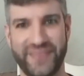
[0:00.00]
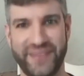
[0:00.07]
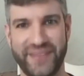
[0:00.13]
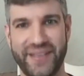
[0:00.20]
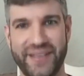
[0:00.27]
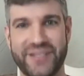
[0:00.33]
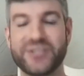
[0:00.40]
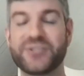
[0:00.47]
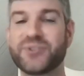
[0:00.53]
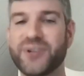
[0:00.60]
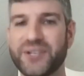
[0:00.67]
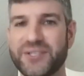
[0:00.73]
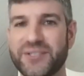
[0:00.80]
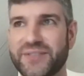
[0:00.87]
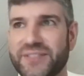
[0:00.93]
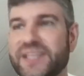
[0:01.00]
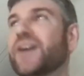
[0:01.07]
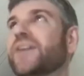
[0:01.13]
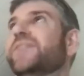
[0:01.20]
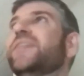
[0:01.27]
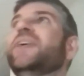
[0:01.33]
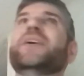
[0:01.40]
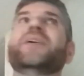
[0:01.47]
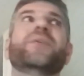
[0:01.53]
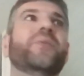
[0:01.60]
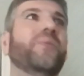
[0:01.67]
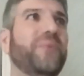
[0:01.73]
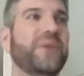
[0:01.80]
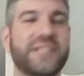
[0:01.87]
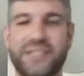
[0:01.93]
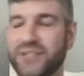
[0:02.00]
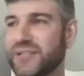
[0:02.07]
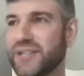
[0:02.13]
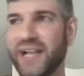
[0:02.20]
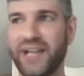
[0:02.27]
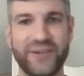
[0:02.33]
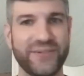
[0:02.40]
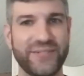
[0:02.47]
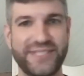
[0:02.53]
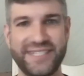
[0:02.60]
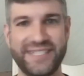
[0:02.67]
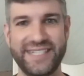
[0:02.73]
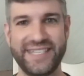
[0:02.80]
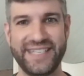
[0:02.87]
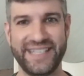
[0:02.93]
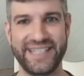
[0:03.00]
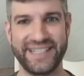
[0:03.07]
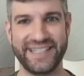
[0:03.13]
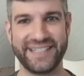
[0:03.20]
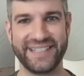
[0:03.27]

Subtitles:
distrust of self. We still got OCD in